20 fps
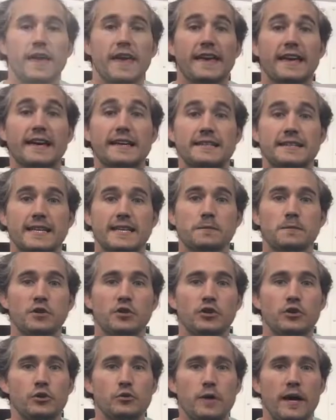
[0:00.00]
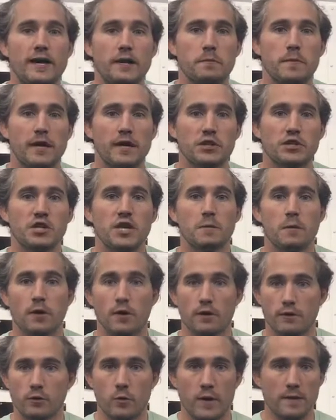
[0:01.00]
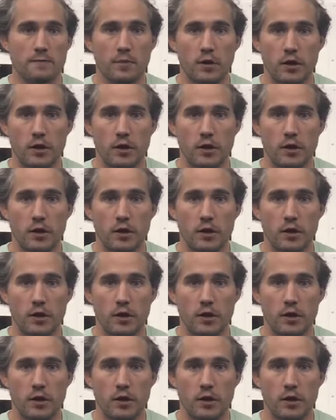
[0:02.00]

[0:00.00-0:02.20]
Hey guys, today I'm gonna show you how to make a cheap earthquake